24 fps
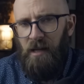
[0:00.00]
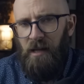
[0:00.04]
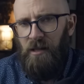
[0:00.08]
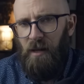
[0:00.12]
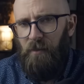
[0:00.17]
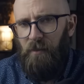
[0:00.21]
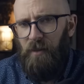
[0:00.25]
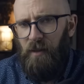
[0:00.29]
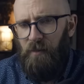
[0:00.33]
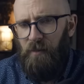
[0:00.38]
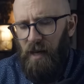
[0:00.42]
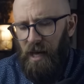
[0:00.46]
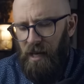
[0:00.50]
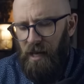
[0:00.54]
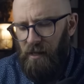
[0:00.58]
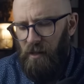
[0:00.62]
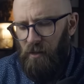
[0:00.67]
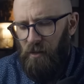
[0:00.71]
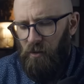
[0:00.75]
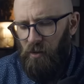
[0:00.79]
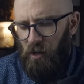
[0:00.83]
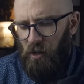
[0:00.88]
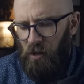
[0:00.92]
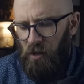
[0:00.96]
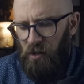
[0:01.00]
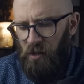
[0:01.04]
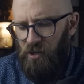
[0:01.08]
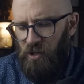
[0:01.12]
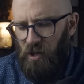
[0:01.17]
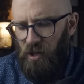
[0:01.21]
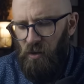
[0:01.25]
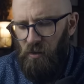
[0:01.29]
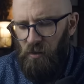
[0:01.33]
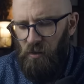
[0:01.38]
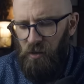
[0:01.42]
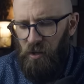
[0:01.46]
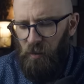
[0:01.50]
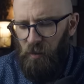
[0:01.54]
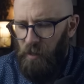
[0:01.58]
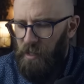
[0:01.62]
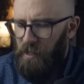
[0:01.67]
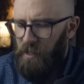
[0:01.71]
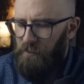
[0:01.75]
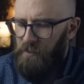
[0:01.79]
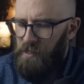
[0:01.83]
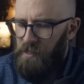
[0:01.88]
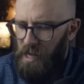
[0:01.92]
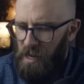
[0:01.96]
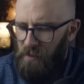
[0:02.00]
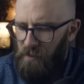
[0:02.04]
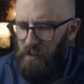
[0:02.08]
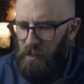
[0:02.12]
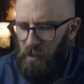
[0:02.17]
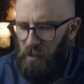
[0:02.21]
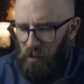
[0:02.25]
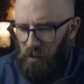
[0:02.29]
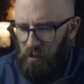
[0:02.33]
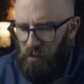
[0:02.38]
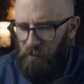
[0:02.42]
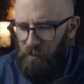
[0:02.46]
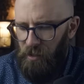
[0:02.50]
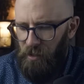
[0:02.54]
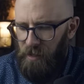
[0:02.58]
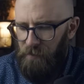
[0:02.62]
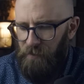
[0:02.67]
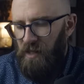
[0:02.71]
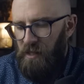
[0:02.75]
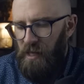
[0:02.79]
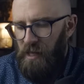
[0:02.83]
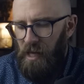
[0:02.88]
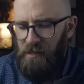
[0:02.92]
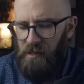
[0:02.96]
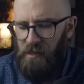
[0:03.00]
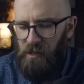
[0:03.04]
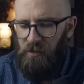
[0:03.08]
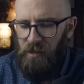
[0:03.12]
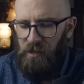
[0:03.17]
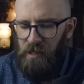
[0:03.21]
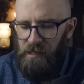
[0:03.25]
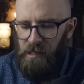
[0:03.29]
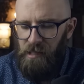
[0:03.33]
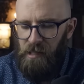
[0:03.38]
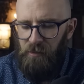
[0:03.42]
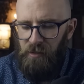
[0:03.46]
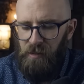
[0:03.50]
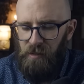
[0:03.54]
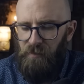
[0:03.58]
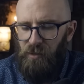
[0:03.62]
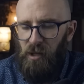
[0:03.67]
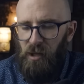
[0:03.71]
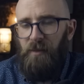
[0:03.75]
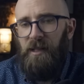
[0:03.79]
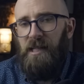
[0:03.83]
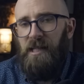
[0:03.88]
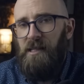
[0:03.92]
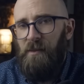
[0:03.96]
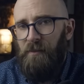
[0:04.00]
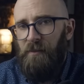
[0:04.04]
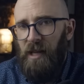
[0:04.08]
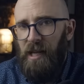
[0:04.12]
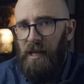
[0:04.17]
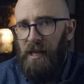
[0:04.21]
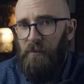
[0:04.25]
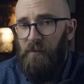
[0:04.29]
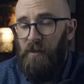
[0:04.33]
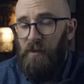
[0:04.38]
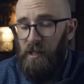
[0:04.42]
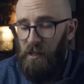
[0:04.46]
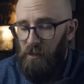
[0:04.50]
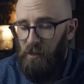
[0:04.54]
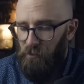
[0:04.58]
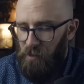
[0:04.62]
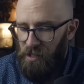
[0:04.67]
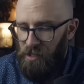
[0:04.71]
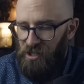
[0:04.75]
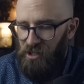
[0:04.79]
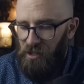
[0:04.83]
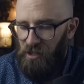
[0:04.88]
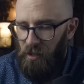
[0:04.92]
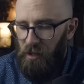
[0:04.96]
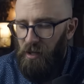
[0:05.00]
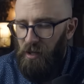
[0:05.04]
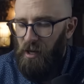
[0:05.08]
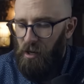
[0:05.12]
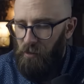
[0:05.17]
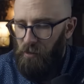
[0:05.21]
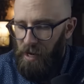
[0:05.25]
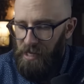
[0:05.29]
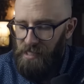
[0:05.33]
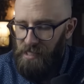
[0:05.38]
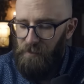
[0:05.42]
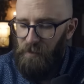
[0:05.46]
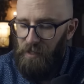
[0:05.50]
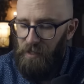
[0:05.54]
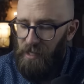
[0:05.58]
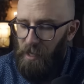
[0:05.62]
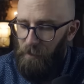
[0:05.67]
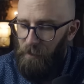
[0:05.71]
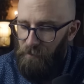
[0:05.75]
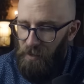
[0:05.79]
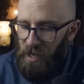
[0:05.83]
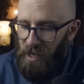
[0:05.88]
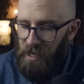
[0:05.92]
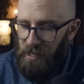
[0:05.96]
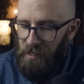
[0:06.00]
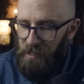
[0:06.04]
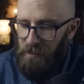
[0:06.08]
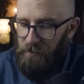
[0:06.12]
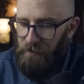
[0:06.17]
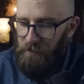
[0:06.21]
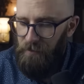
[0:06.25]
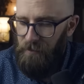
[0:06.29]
Jumping back in chronological order, we have David Longbury. Yant agrees that he was probably to blame for the original harassment campaign.